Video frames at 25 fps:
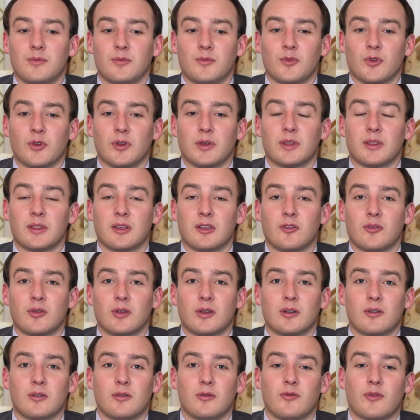really the
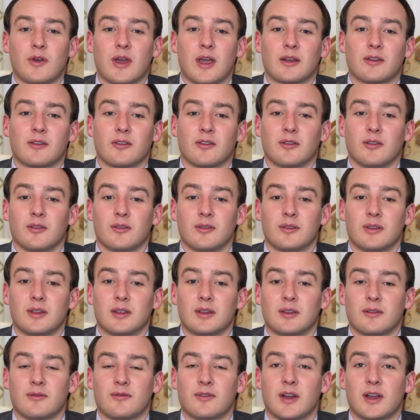critical factor
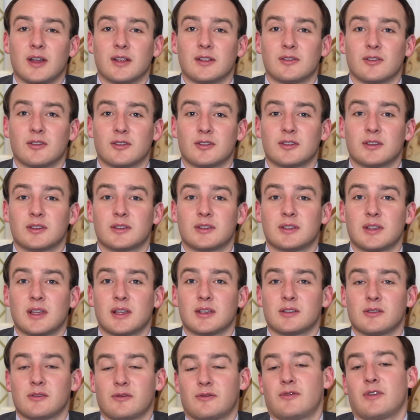that defines our
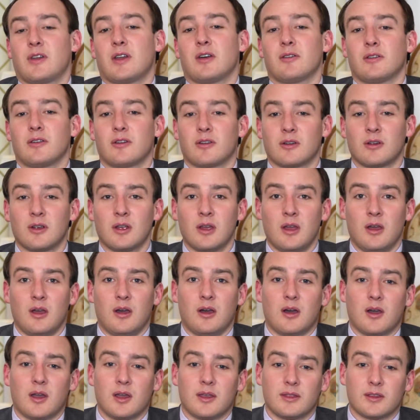success or failure
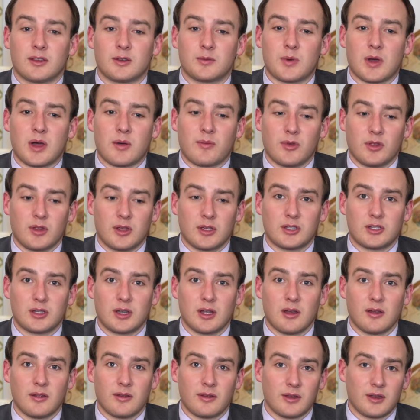in this population
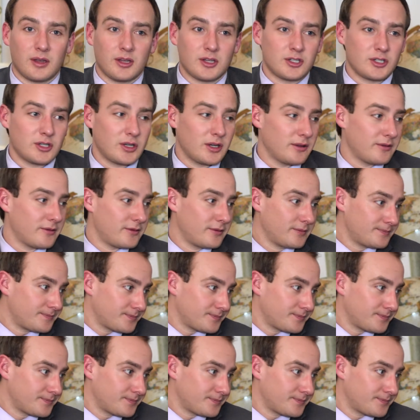health initiative.